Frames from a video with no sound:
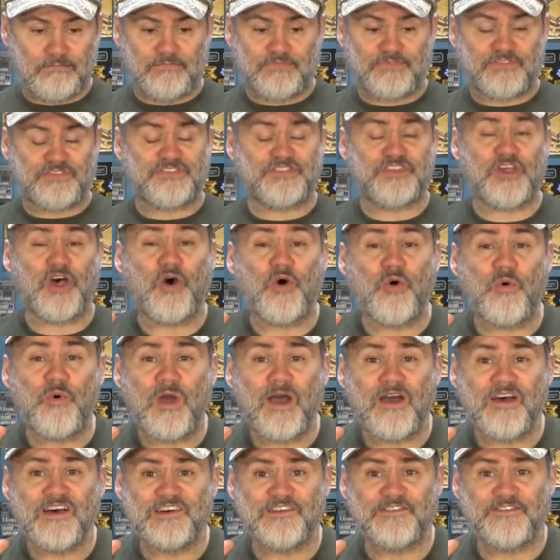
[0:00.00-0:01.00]

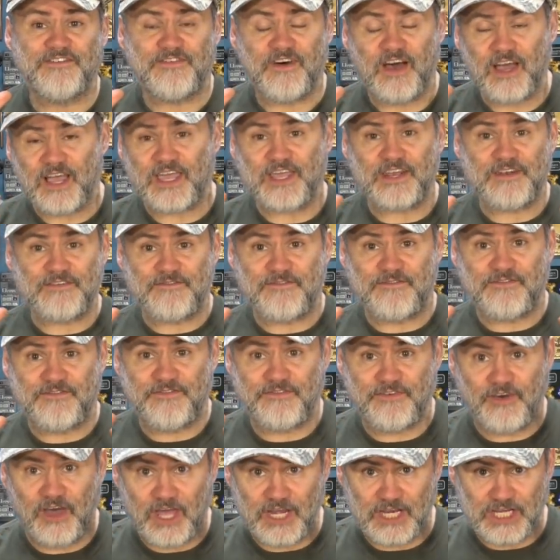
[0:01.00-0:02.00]
so fucking
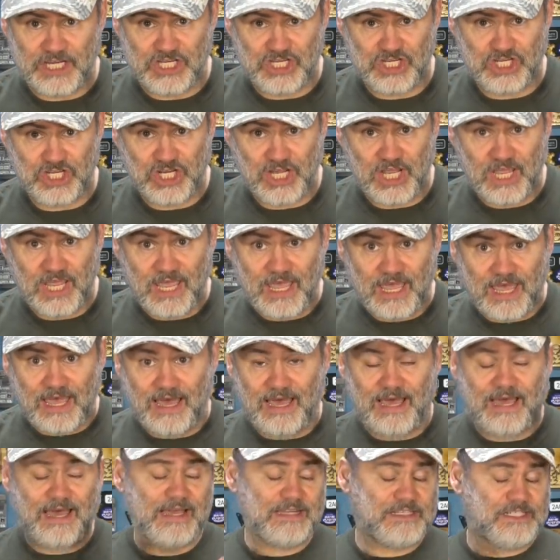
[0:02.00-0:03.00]
fuddish.
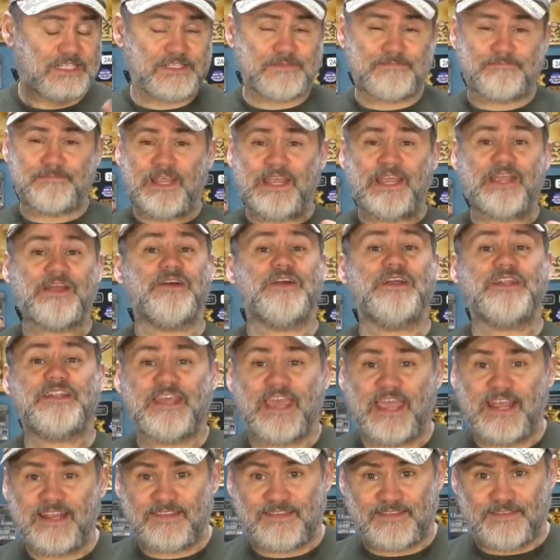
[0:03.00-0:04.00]
Uh, just
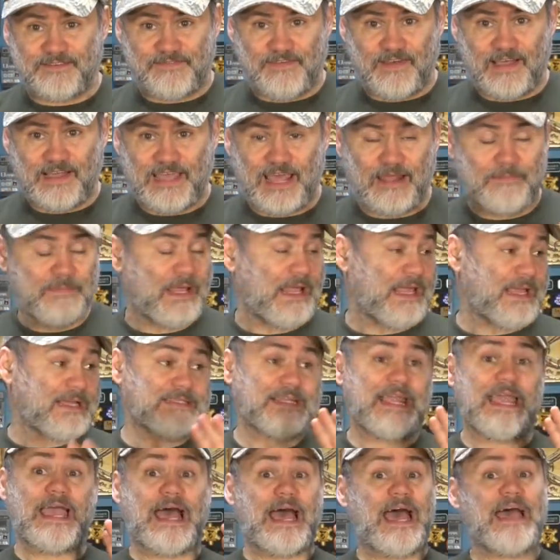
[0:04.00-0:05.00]
irritates the fuck out of me. Like I
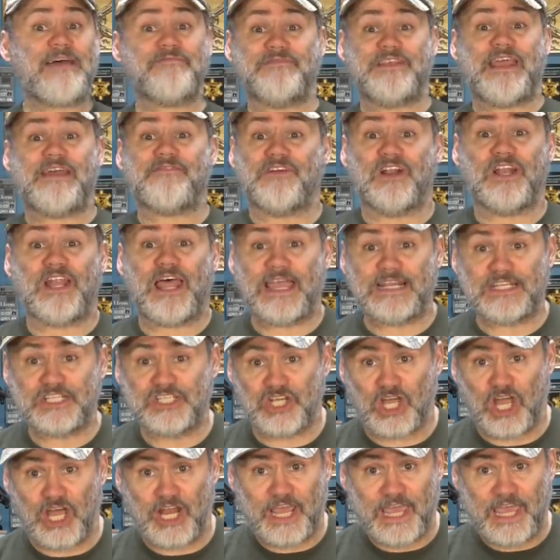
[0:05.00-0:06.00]
say, I've never liked
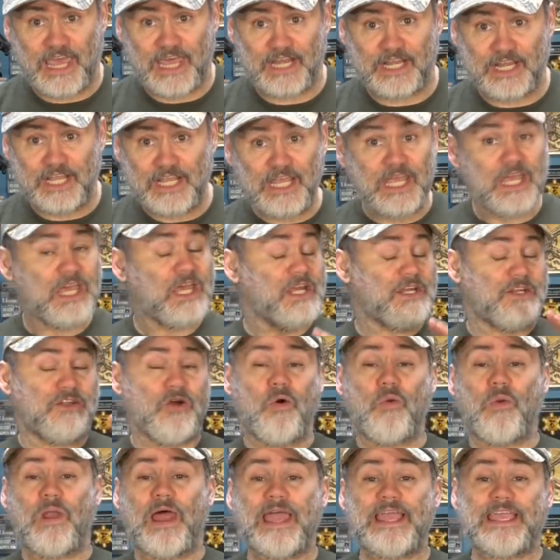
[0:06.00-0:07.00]
Sean Hannity.
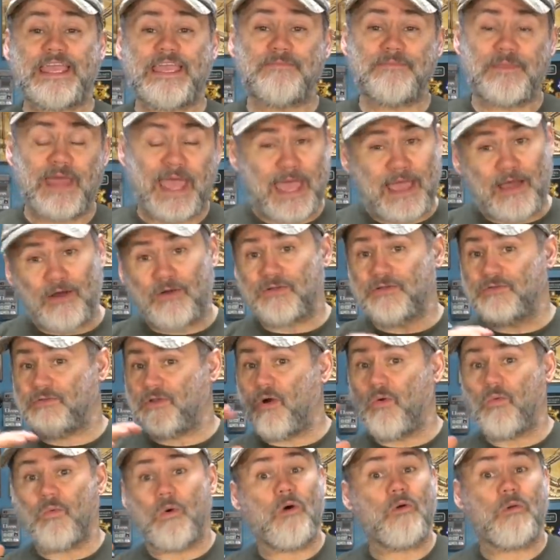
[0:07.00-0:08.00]
Don't like him now.
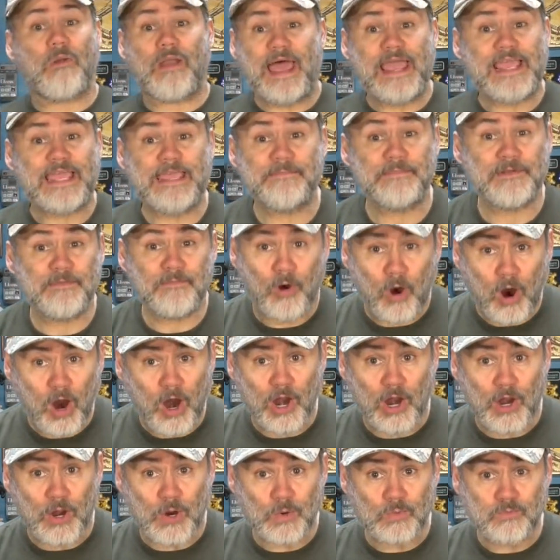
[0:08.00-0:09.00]
Don't won't like him
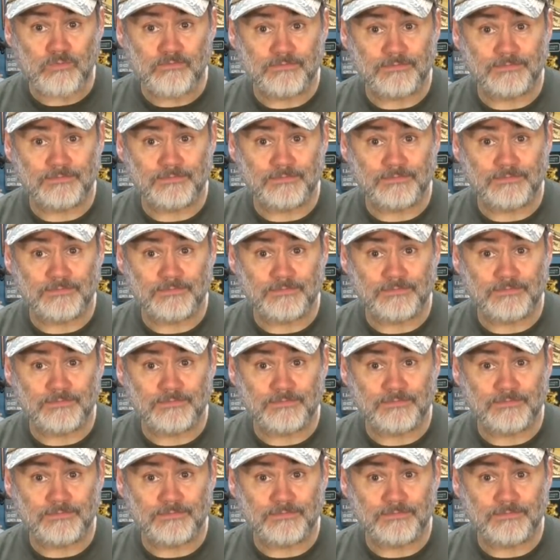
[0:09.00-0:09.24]
tomorrow.